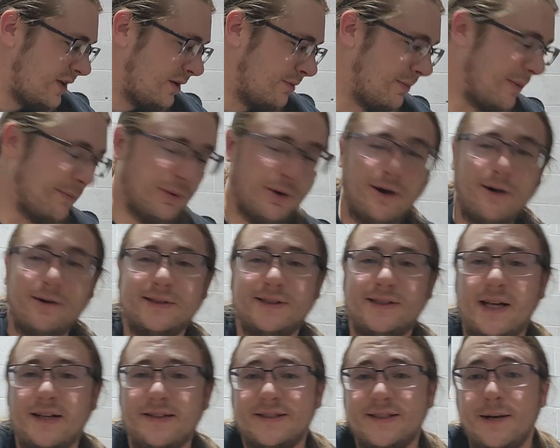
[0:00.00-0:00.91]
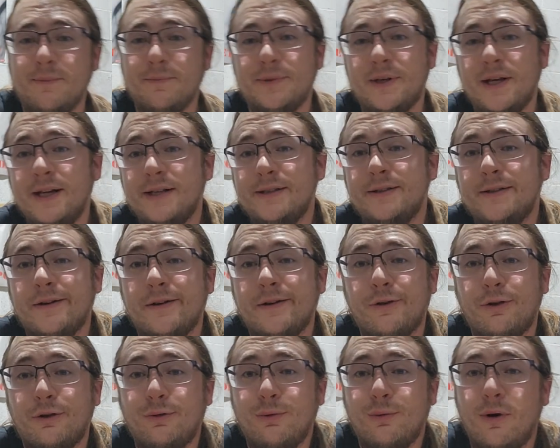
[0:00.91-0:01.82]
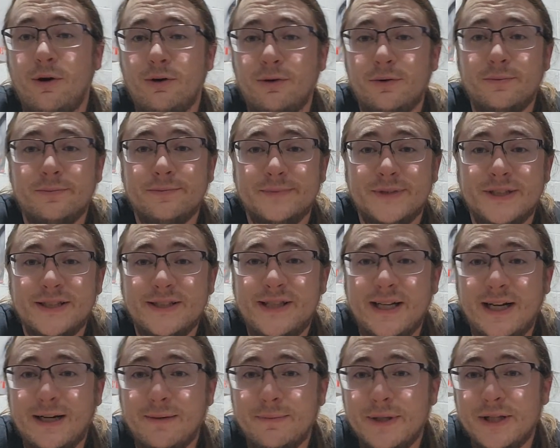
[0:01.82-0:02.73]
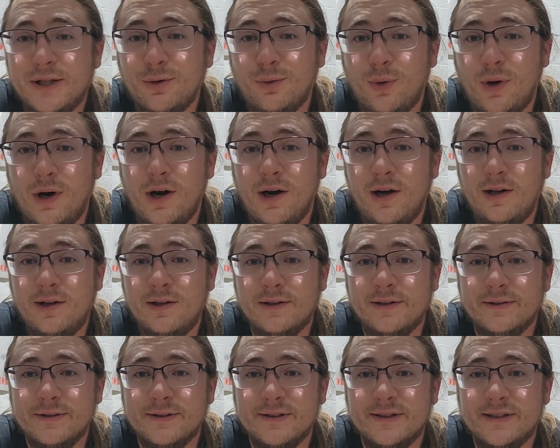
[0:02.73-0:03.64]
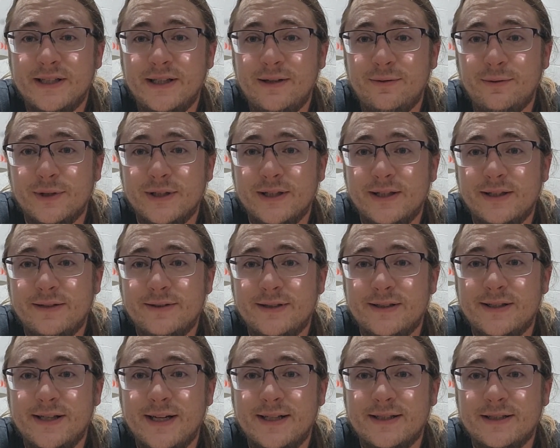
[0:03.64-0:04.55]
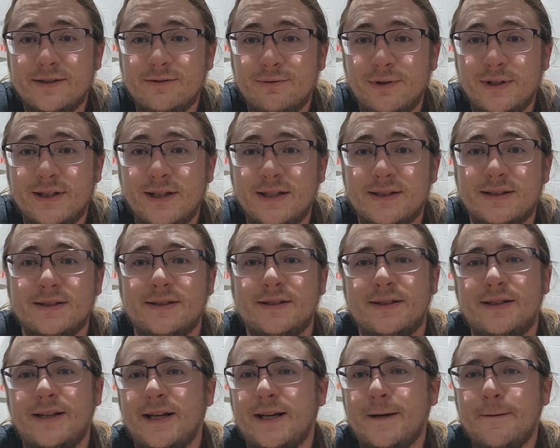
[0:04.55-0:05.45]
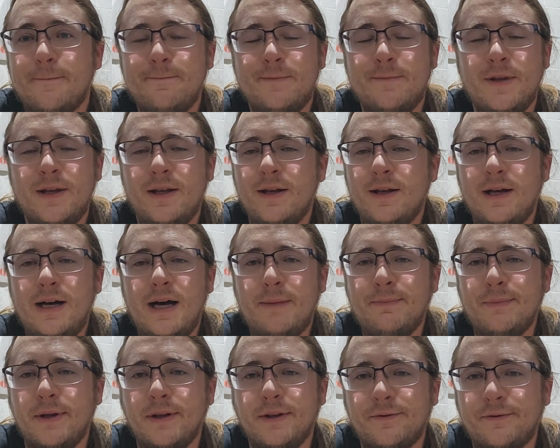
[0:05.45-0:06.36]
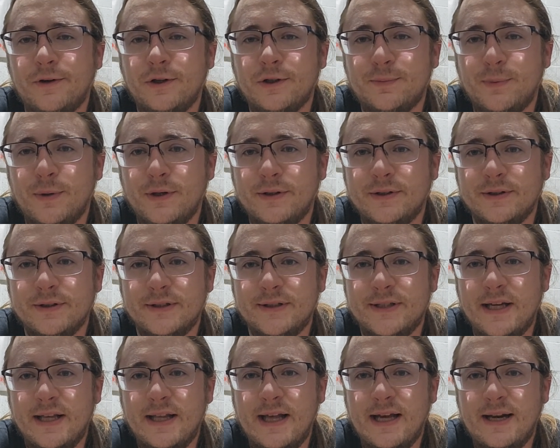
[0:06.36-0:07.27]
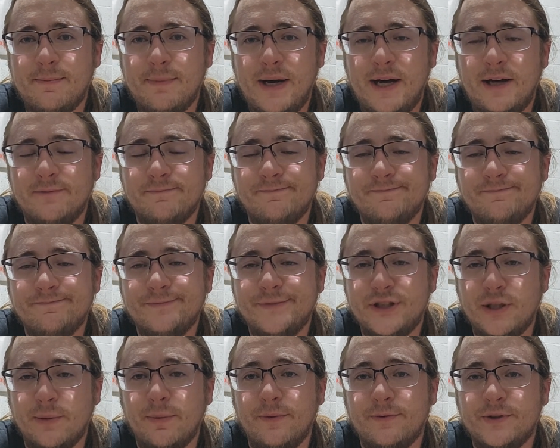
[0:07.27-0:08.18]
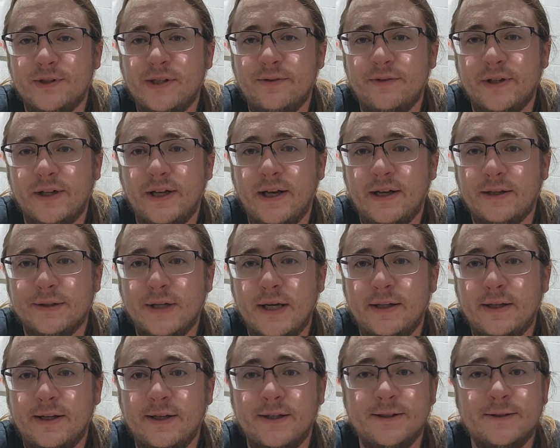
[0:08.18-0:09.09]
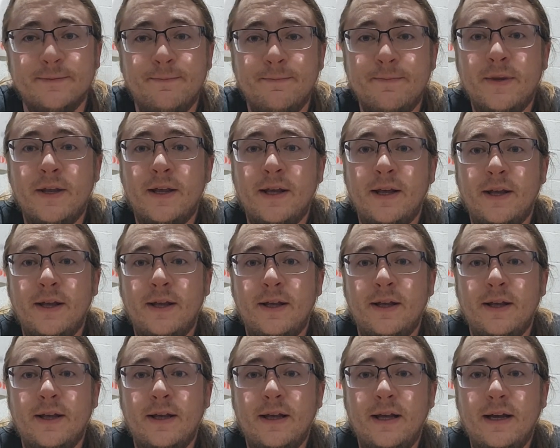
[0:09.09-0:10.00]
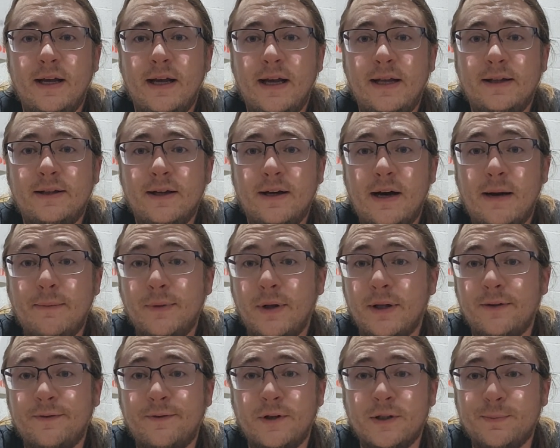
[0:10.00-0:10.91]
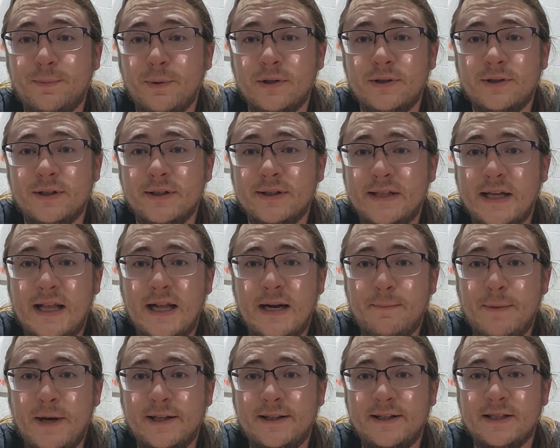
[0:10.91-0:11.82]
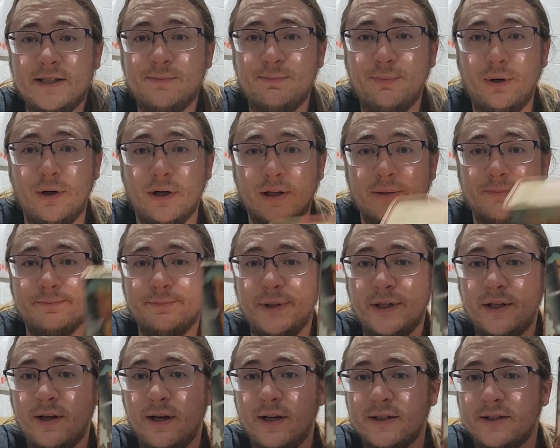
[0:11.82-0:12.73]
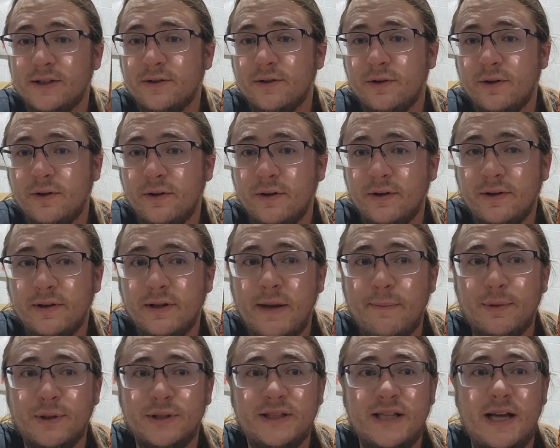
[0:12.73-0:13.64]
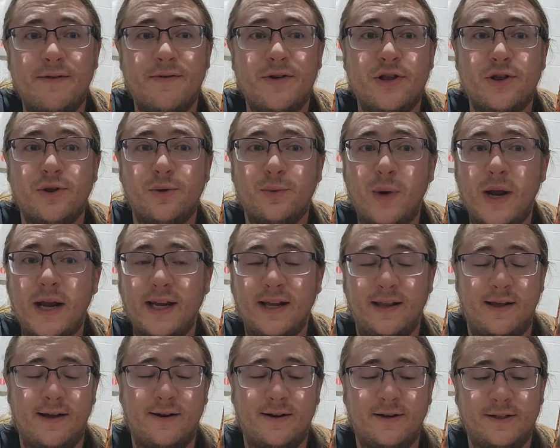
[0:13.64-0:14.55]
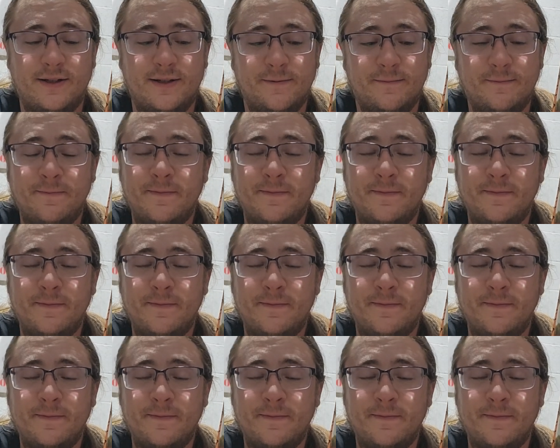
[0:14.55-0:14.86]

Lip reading: Remember how I said some things you can throw them and stick them at the wall and see what it sticks and what doesn't stick? I'm not the first person to say that about some of Stephen King's ideas. And I'm not the first person to say that about this book, because number 7, The Regulators.